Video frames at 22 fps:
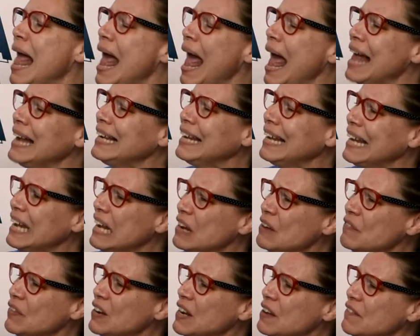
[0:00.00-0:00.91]
And
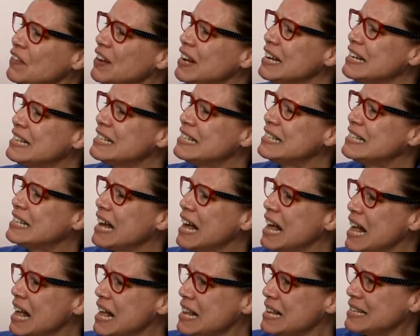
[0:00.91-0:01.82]
even if he
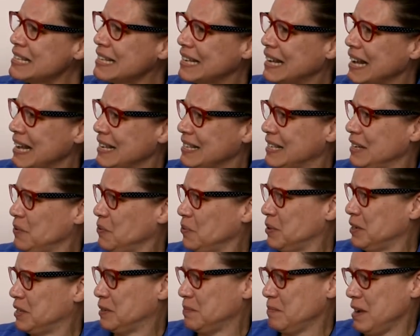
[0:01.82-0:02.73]
does guess it
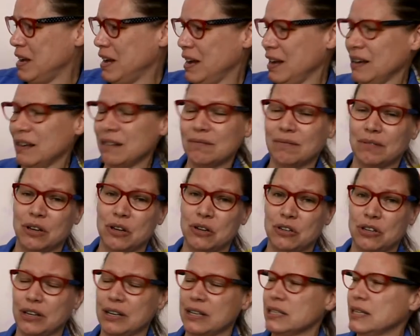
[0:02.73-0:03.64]
was me who
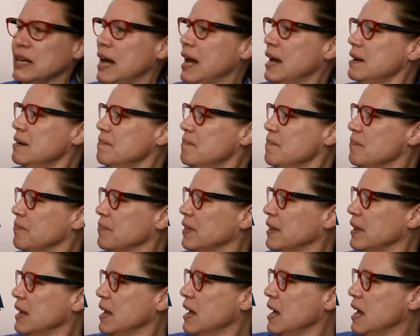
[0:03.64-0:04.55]
took his hat,
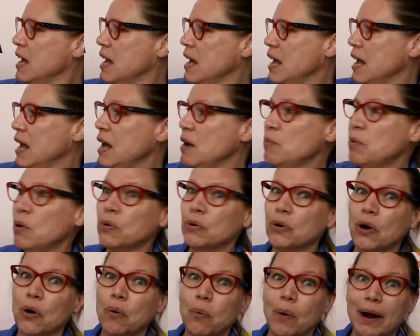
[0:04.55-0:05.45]
he
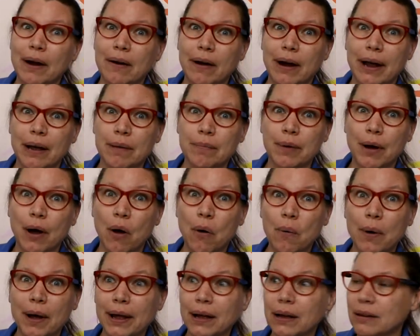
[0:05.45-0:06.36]
won't know where I am
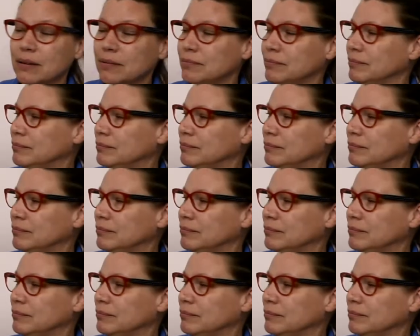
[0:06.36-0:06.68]
going.